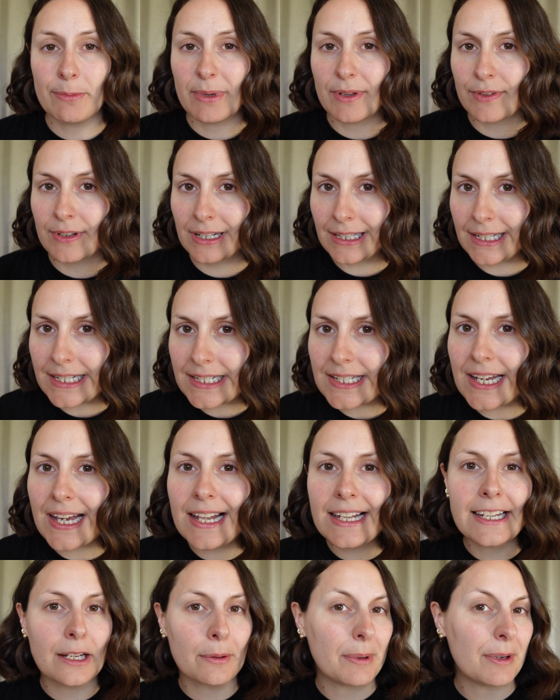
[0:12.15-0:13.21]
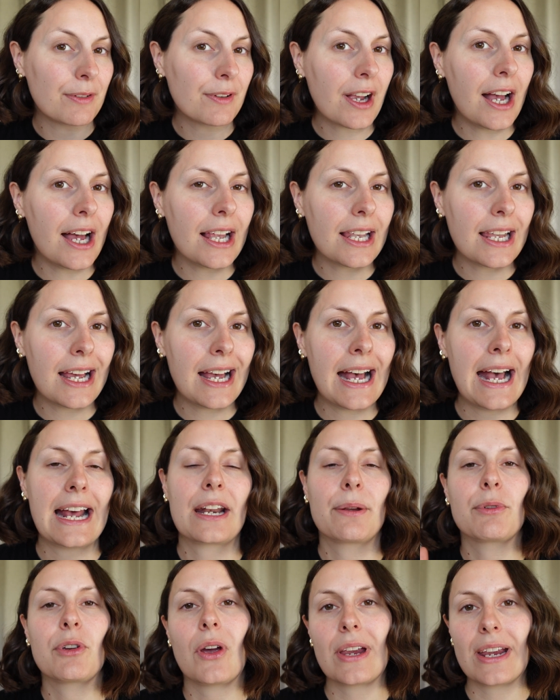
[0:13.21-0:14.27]
a little bit of glitter, a little bit of colour, and
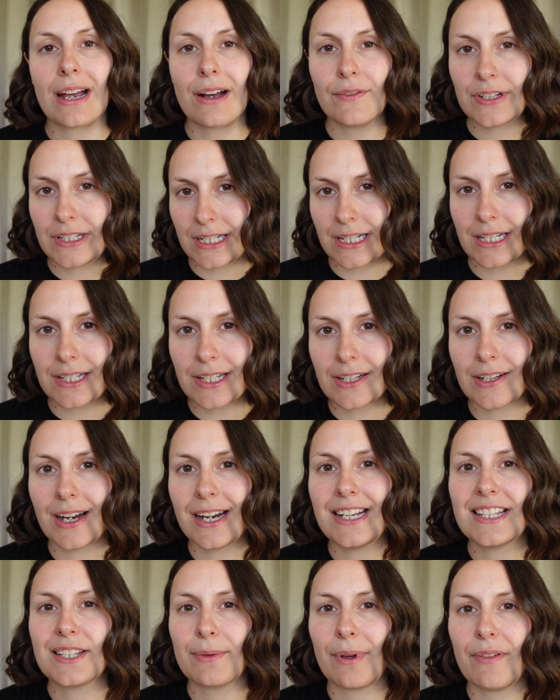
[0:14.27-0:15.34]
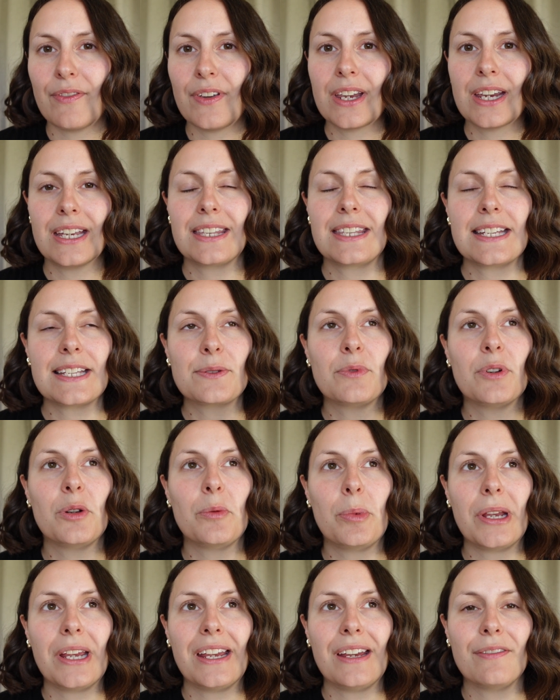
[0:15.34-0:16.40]
I'm going out for dinner tonight, so I figured this
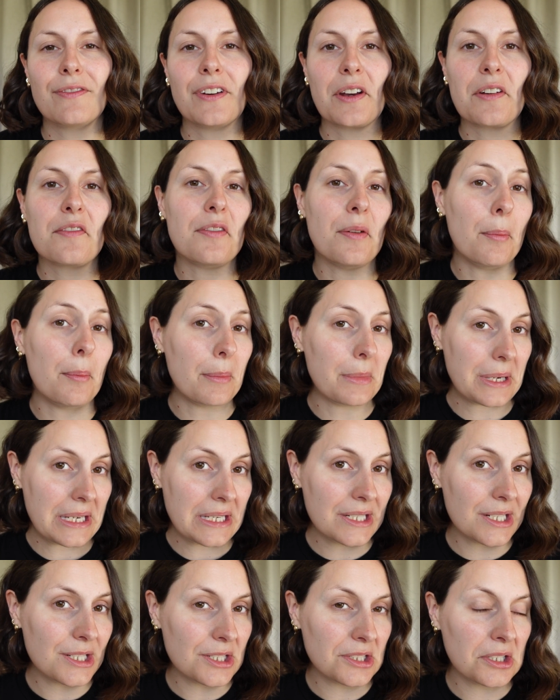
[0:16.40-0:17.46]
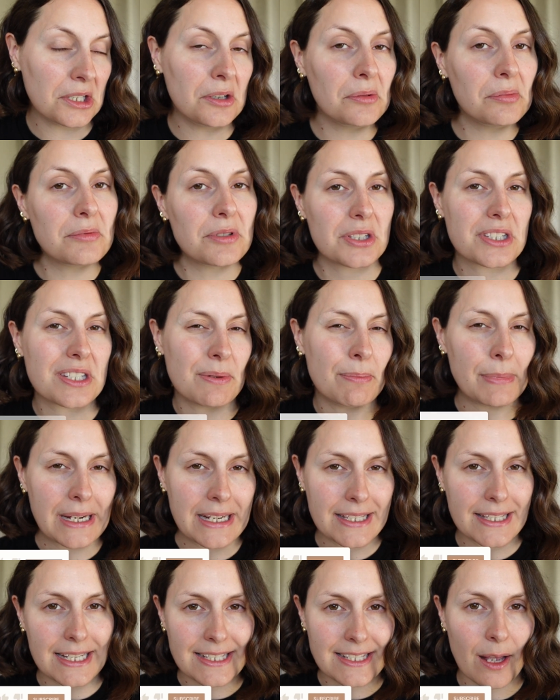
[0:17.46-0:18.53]
would be fun for me to do, just to
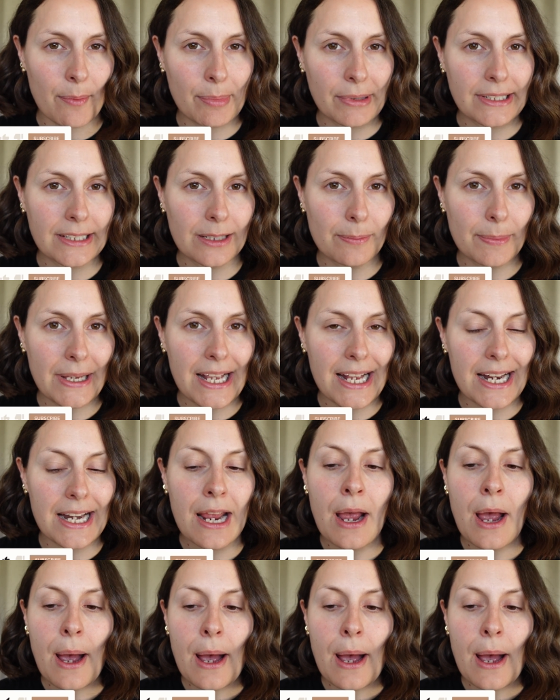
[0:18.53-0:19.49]
mix things up a little bit.